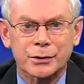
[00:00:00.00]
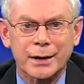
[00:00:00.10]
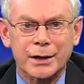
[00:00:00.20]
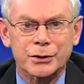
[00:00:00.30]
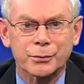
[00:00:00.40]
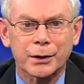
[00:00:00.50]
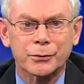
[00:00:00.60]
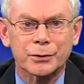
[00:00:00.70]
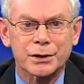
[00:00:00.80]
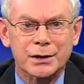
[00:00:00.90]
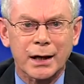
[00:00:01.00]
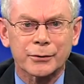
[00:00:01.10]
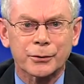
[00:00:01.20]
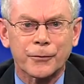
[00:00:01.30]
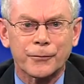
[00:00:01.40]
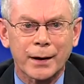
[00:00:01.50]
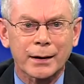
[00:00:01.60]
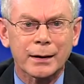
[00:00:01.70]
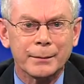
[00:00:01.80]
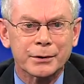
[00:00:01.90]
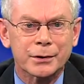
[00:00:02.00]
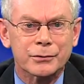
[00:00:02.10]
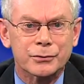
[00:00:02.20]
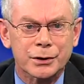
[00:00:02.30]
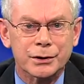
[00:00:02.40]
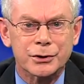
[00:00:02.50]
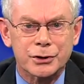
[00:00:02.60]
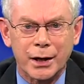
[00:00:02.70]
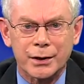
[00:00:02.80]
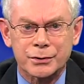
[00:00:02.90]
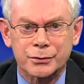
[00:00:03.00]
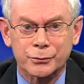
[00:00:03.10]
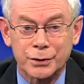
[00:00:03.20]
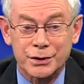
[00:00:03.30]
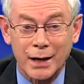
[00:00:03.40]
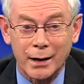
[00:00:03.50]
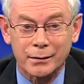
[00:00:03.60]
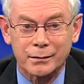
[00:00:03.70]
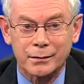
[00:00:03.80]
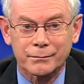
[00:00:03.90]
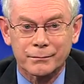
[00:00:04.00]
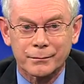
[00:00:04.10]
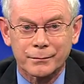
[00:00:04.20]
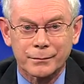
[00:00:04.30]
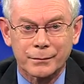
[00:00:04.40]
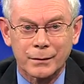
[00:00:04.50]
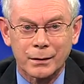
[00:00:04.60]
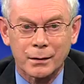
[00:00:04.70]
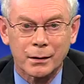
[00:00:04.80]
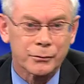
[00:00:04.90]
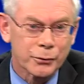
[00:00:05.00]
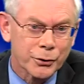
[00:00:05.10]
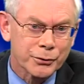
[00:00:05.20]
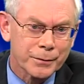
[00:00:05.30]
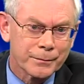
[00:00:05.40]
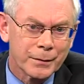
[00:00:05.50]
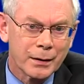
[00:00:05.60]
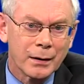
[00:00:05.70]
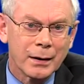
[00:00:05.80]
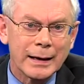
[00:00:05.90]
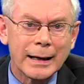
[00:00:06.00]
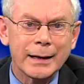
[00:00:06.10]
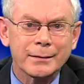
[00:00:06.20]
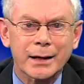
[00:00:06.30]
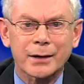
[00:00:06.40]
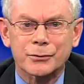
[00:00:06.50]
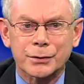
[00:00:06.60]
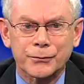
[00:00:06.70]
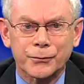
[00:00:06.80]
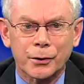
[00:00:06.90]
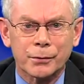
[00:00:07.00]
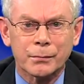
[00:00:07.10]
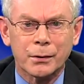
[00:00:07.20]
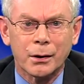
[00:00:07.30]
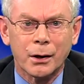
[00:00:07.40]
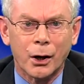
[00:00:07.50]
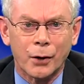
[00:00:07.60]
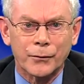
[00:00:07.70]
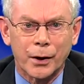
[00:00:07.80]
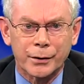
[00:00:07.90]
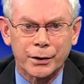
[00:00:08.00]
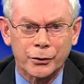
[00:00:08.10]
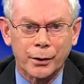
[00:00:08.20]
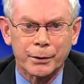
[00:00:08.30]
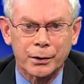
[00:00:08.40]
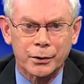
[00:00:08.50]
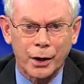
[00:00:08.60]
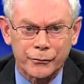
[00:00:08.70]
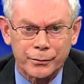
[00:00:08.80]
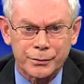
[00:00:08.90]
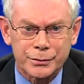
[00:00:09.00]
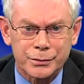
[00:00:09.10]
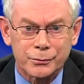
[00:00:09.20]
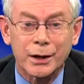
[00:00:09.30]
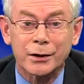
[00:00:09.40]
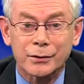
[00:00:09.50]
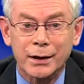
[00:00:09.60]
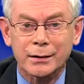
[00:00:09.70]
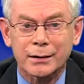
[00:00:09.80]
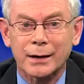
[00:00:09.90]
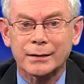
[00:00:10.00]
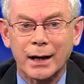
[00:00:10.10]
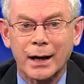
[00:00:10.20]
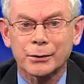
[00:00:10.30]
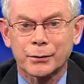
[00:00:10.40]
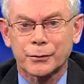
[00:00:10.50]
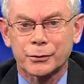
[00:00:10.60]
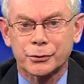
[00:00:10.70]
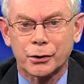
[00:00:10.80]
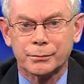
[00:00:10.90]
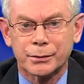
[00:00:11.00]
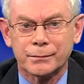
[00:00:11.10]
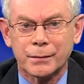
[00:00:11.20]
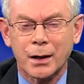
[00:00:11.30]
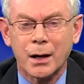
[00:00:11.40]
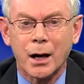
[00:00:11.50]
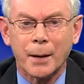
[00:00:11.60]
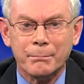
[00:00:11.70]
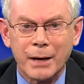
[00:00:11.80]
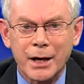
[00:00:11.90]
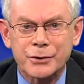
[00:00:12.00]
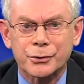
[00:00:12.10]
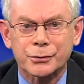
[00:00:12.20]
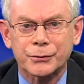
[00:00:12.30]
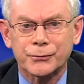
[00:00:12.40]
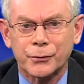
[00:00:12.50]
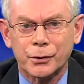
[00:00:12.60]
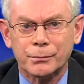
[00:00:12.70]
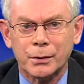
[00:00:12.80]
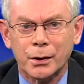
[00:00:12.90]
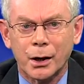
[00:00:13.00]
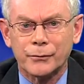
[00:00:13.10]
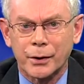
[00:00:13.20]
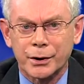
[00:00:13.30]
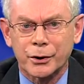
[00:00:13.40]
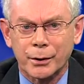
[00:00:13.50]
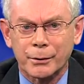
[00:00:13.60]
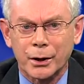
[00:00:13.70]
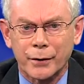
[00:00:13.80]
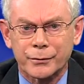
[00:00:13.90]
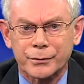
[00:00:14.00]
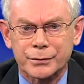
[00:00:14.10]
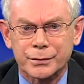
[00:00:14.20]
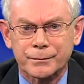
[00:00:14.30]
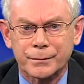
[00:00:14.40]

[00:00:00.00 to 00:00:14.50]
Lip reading: next week to decide on a very limited treaty change to this end. Third, in-depth reform of our economic governance. We agreed at the end of October a major reform of our economic governance.